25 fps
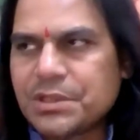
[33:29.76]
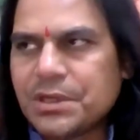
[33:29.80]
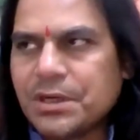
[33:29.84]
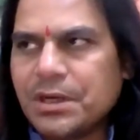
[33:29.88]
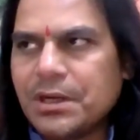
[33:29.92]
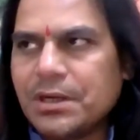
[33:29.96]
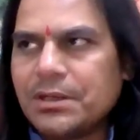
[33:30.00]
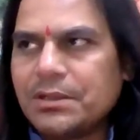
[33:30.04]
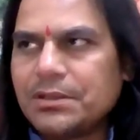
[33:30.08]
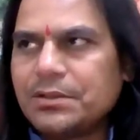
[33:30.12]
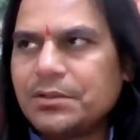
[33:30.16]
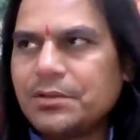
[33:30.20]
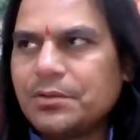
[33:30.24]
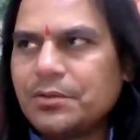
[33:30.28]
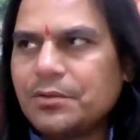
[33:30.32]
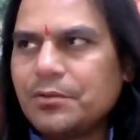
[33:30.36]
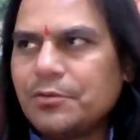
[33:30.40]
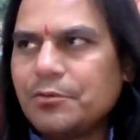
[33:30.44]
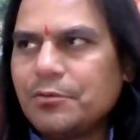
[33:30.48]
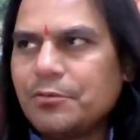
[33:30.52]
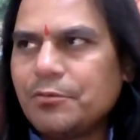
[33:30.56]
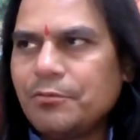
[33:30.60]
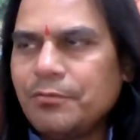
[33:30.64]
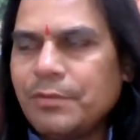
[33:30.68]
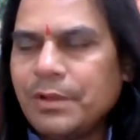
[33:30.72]
start,
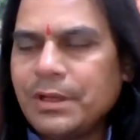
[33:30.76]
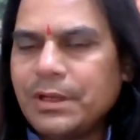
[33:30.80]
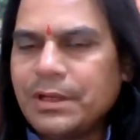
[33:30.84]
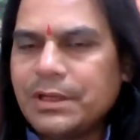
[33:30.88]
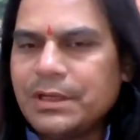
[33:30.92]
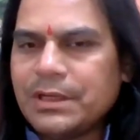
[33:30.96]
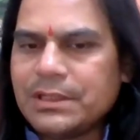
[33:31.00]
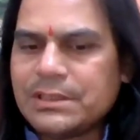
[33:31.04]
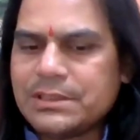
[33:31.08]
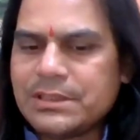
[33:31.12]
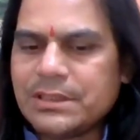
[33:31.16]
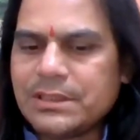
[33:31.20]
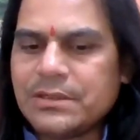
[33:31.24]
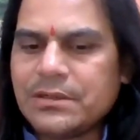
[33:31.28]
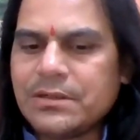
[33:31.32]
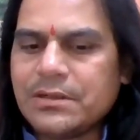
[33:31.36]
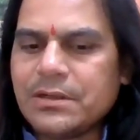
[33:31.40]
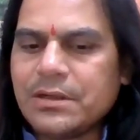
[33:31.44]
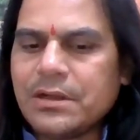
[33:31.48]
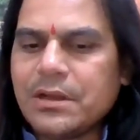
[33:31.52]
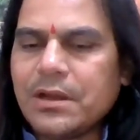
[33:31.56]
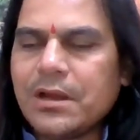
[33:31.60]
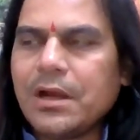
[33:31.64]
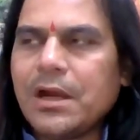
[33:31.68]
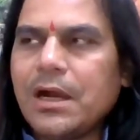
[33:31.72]
when it is
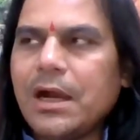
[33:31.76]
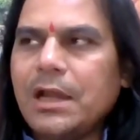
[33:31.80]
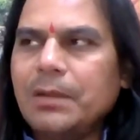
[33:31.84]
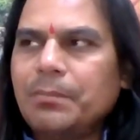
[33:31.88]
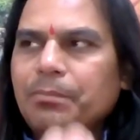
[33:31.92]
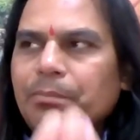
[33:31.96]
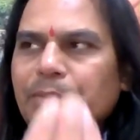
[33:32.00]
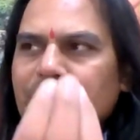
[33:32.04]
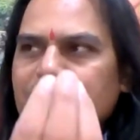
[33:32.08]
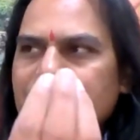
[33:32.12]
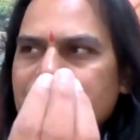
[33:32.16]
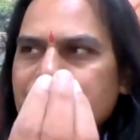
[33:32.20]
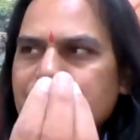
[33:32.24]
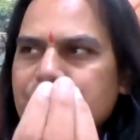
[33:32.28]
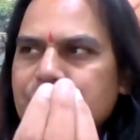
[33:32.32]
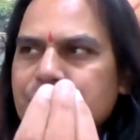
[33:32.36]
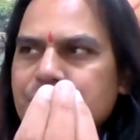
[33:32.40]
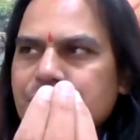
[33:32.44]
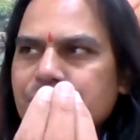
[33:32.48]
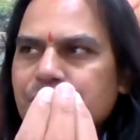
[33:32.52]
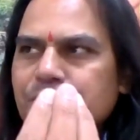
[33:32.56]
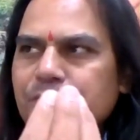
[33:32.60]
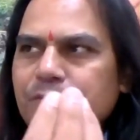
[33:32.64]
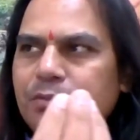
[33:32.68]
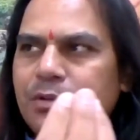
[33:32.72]
in high
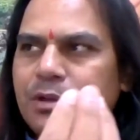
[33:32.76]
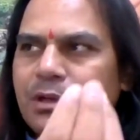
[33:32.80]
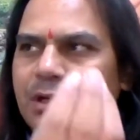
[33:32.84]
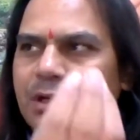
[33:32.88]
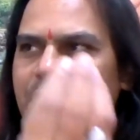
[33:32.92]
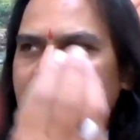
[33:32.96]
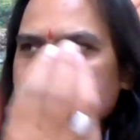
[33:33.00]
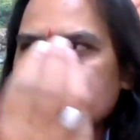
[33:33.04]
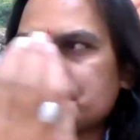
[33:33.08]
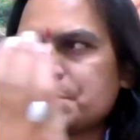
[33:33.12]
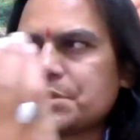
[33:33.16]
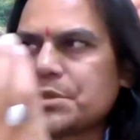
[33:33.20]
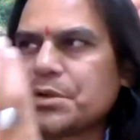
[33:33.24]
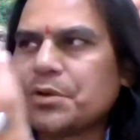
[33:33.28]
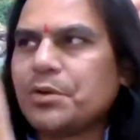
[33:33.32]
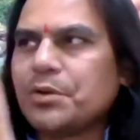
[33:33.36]
pitch, when it is